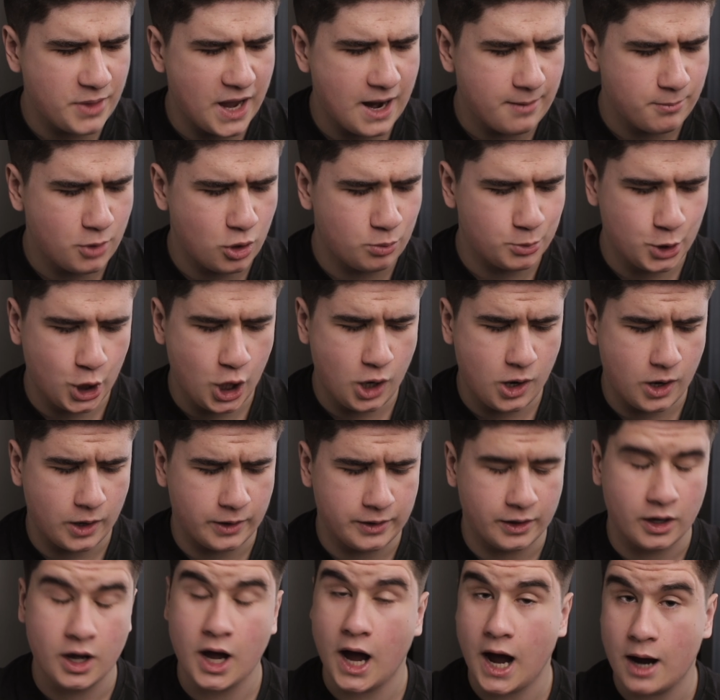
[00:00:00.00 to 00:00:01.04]
that moment
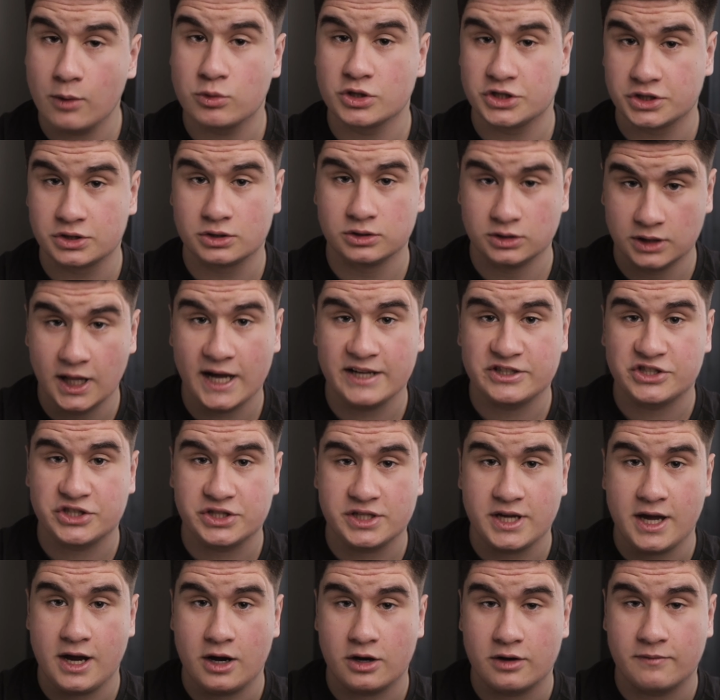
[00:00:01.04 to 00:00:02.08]
on, I was less
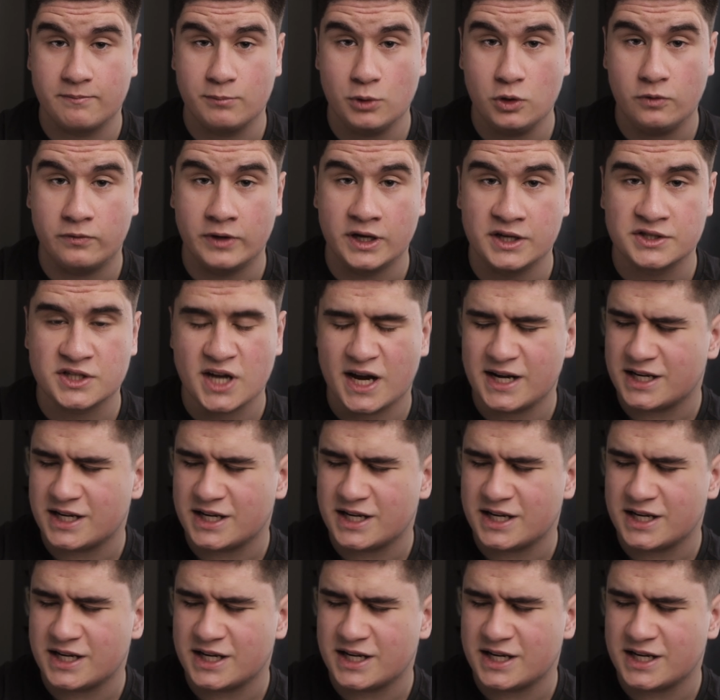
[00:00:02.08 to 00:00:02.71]
scared of movies.